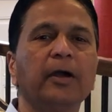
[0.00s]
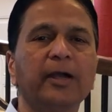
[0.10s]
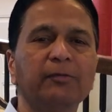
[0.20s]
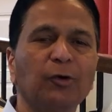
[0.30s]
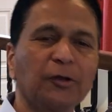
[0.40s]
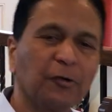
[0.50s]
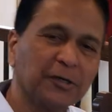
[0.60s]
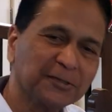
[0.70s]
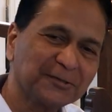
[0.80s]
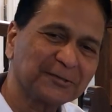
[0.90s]
Hey book
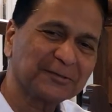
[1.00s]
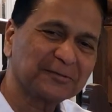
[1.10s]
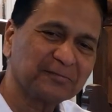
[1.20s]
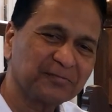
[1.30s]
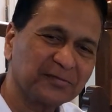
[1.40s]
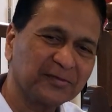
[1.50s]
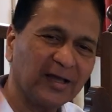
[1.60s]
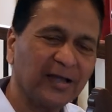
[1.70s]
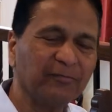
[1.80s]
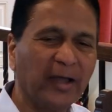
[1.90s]
lovers,
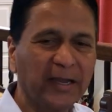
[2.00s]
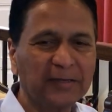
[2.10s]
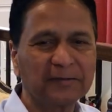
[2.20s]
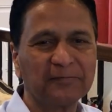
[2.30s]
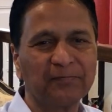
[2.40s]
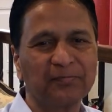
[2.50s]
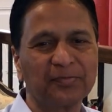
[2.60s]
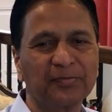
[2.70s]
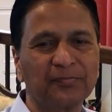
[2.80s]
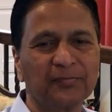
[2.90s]
I'm back.
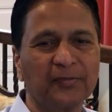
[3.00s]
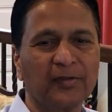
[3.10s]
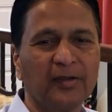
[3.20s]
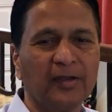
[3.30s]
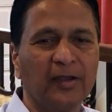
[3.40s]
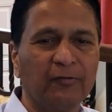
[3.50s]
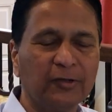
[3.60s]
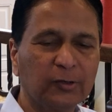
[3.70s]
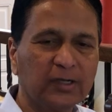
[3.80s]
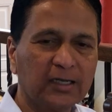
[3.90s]

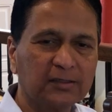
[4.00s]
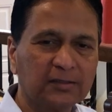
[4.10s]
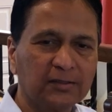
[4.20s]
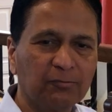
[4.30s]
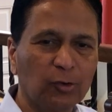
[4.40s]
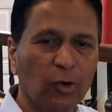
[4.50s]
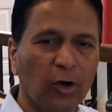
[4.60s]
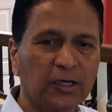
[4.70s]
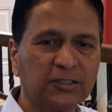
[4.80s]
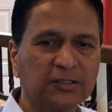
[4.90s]
We looked at the book
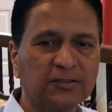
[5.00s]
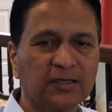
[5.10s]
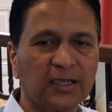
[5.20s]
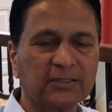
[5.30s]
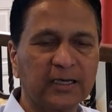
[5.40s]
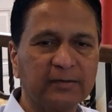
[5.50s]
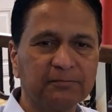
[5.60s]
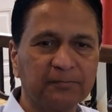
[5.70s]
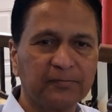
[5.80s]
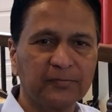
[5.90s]
Origins last
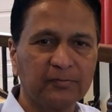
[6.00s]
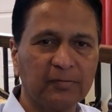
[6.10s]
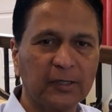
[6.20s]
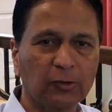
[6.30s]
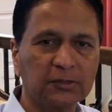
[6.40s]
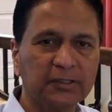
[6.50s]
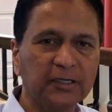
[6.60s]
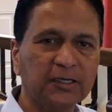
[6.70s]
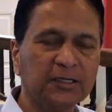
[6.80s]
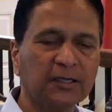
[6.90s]
time by Dr.
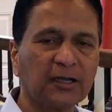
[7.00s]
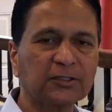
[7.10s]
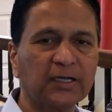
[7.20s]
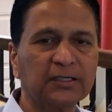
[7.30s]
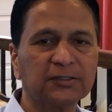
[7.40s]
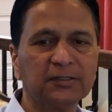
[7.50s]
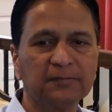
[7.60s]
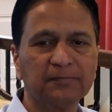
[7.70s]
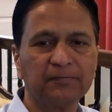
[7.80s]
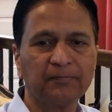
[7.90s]
Neil deGrasse Tyson.
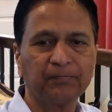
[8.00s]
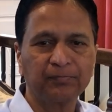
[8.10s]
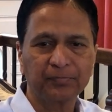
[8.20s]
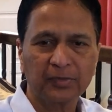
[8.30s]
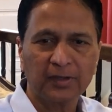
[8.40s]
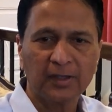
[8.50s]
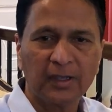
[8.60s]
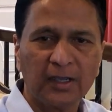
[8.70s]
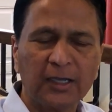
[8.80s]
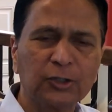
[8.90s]

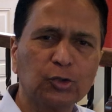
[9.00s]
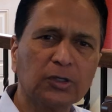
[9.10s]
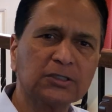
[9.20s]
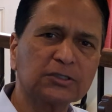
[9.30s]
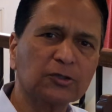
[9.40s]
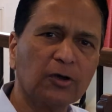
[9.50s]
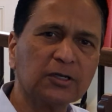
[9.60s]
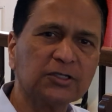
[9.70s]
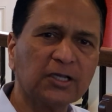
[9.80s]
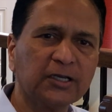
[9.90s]
It took us
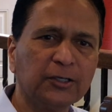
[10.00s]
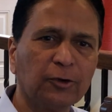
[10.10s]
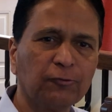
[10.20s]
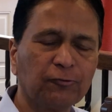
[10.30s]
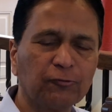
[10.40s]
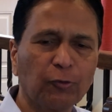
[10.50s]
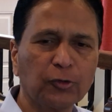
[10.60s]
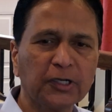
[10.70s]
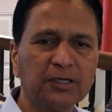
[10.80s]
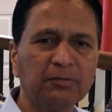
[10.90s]
on a journey of
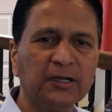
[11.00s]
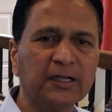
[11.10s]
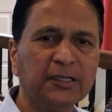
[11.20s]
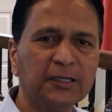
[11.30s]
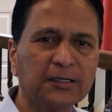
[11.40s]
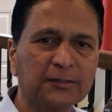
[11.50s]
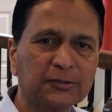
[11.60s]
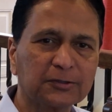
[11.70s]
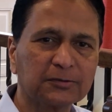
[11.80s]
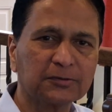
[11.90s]
14 billion
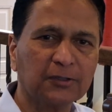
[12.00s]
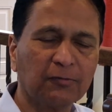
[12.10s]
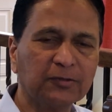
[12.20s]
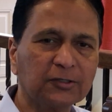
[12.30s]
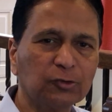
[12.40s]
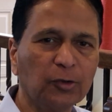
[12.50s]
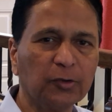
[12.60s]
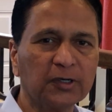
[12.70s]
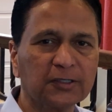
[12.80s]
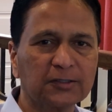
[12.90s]
years of this
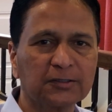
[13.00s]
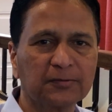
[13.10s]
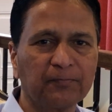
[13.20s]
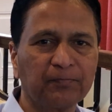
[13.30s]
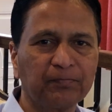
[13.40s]
universe,